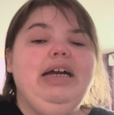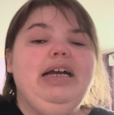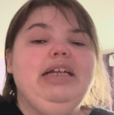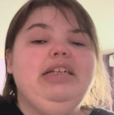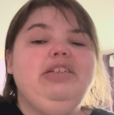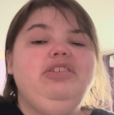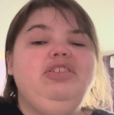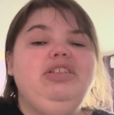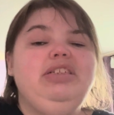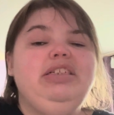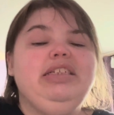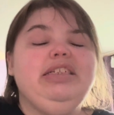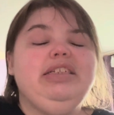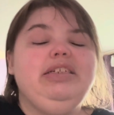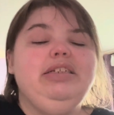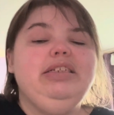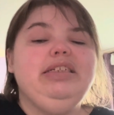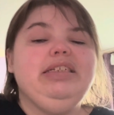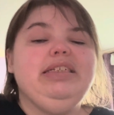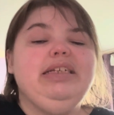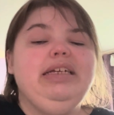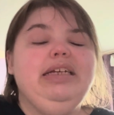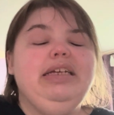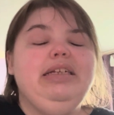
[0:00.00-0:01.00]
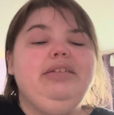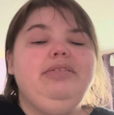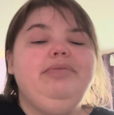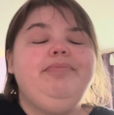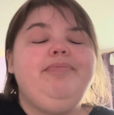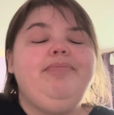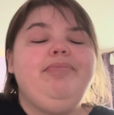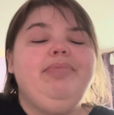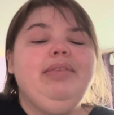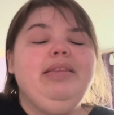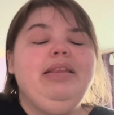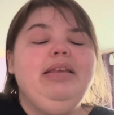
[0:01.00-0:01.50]
and she's like saying,
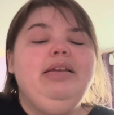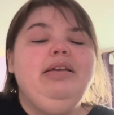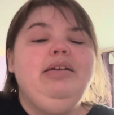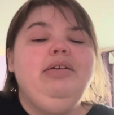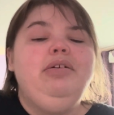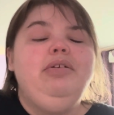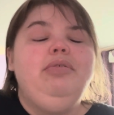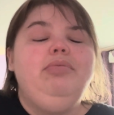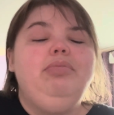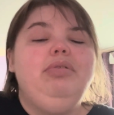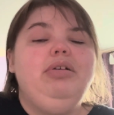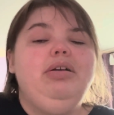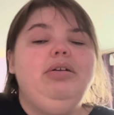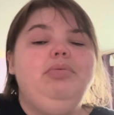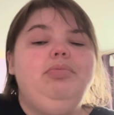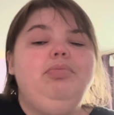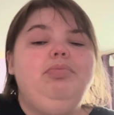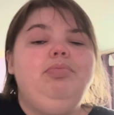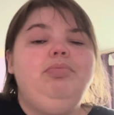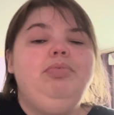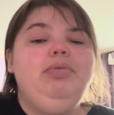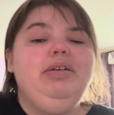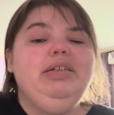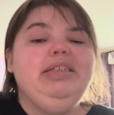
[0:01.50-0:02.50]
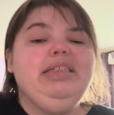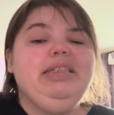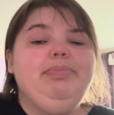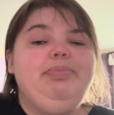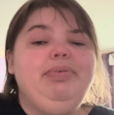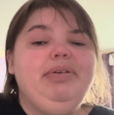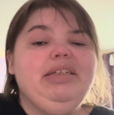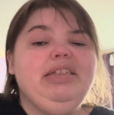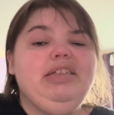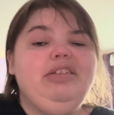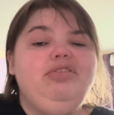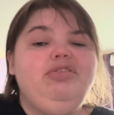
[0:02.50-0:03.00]
well, we're
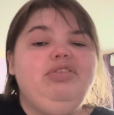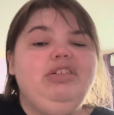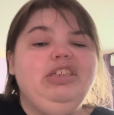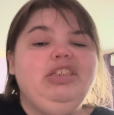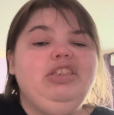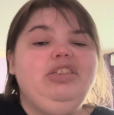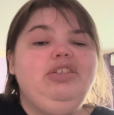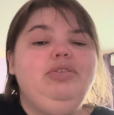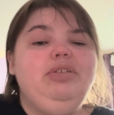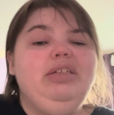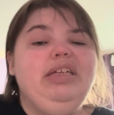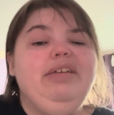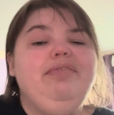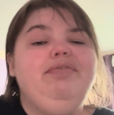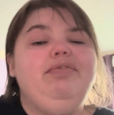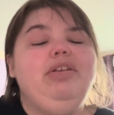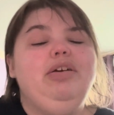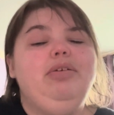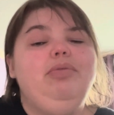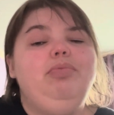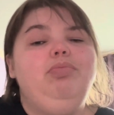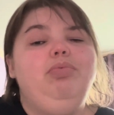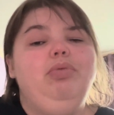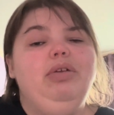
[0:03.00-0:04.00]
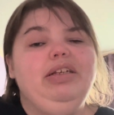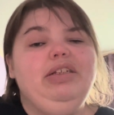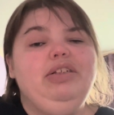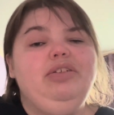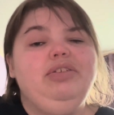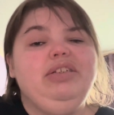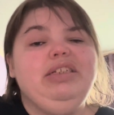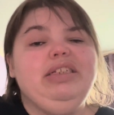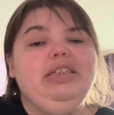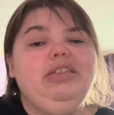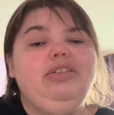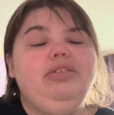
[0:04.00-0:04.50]
supposed to trust you, even though what you
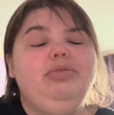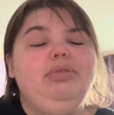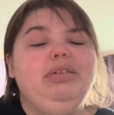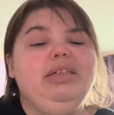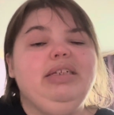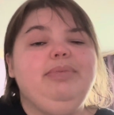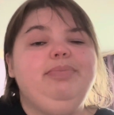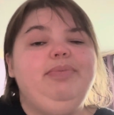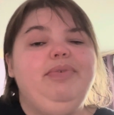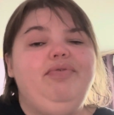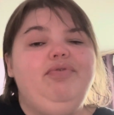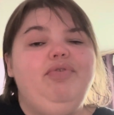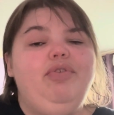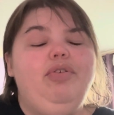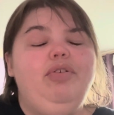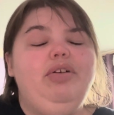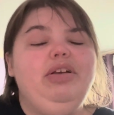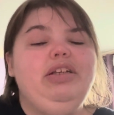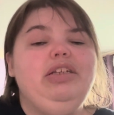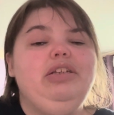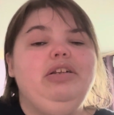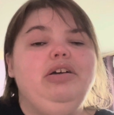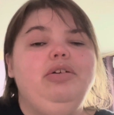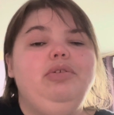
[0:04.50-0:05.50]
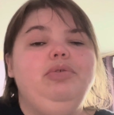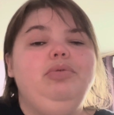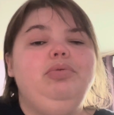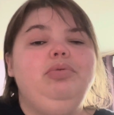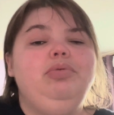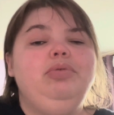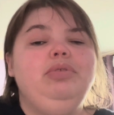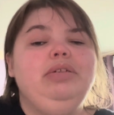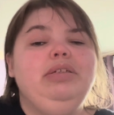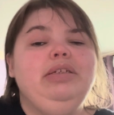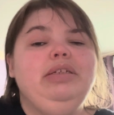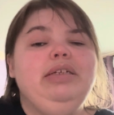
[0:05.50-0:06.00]
said to us before, you know,
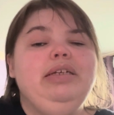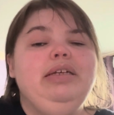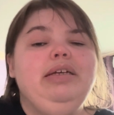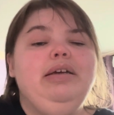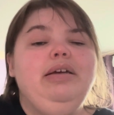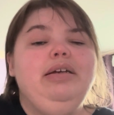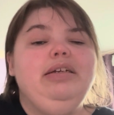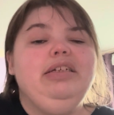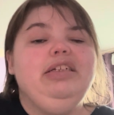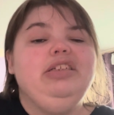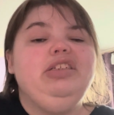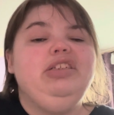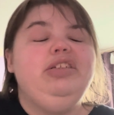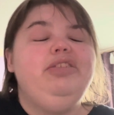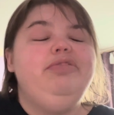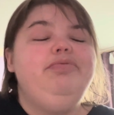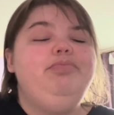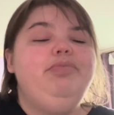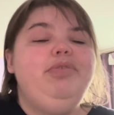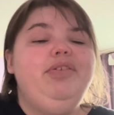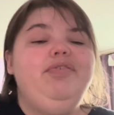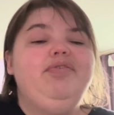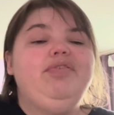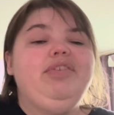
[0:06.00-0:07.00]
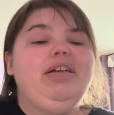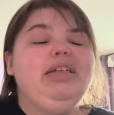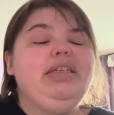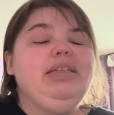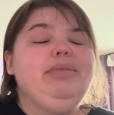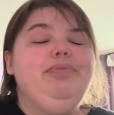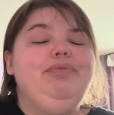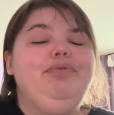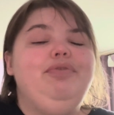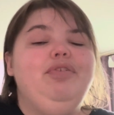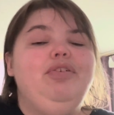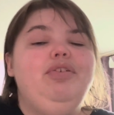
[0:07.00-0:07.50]
because you've moved us
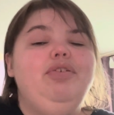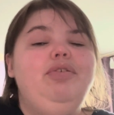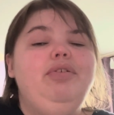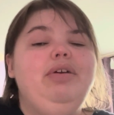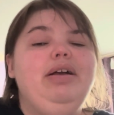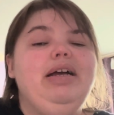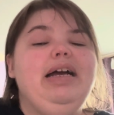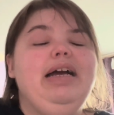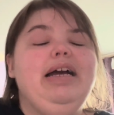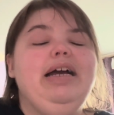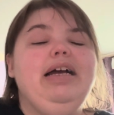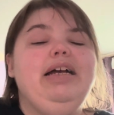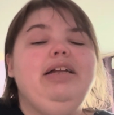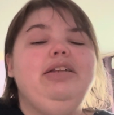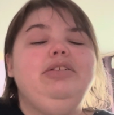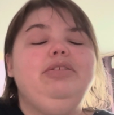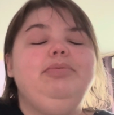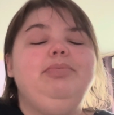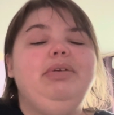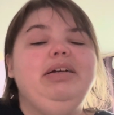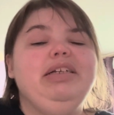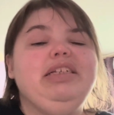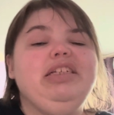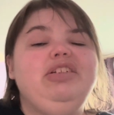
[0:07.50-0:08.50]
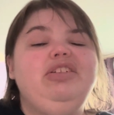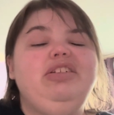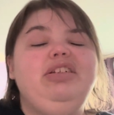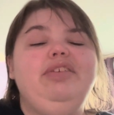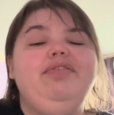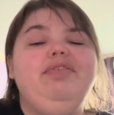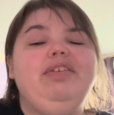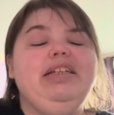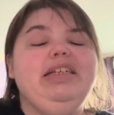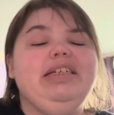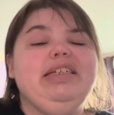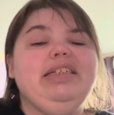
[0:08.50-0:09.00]
before. And Master
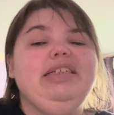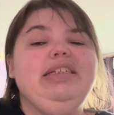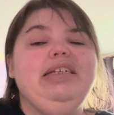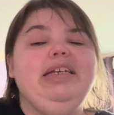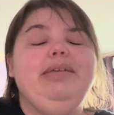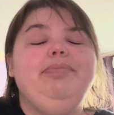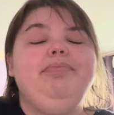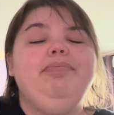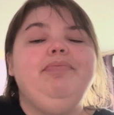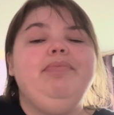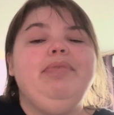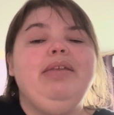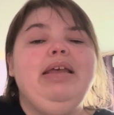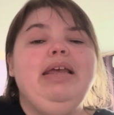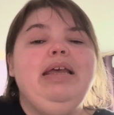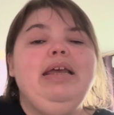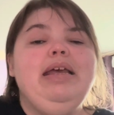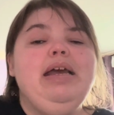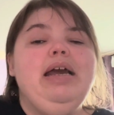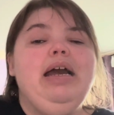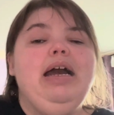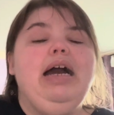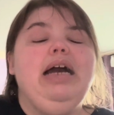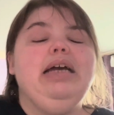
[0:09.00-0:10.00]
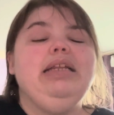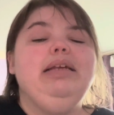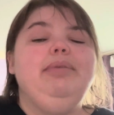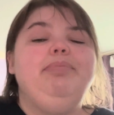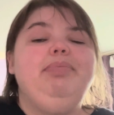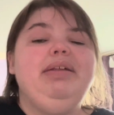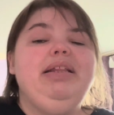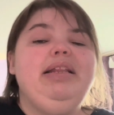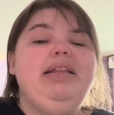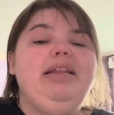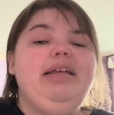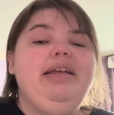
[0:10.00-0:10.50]
Chief and his team, and I
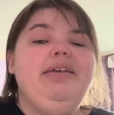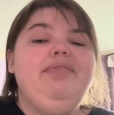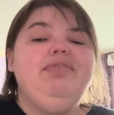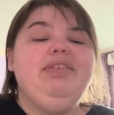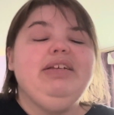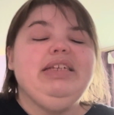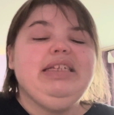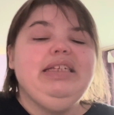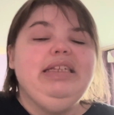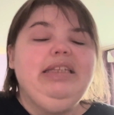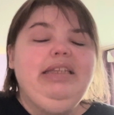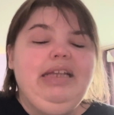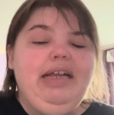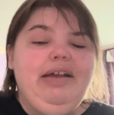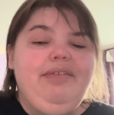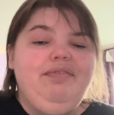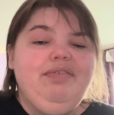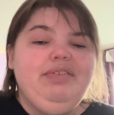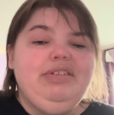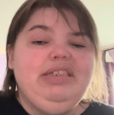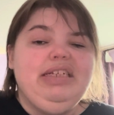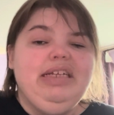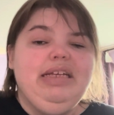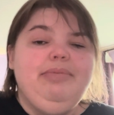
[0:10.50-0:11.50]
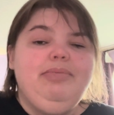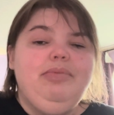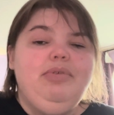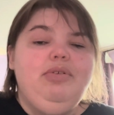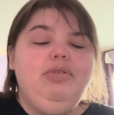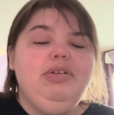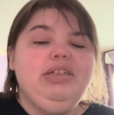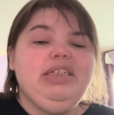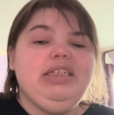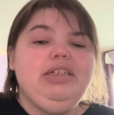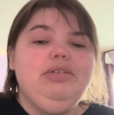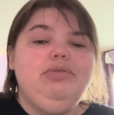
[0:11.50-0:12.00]
believe there's another team
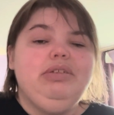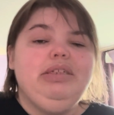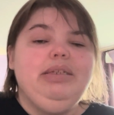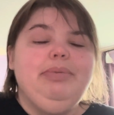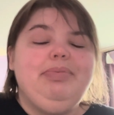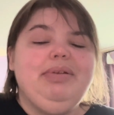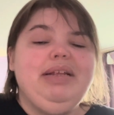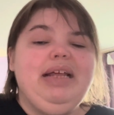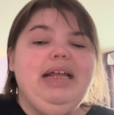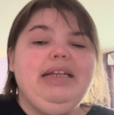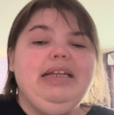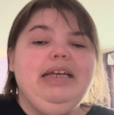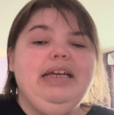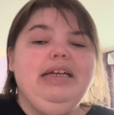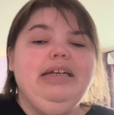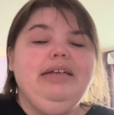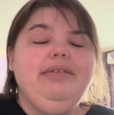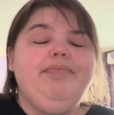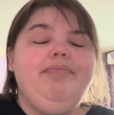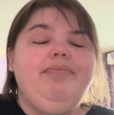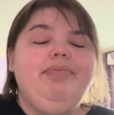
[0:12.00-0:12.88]
also on the planet,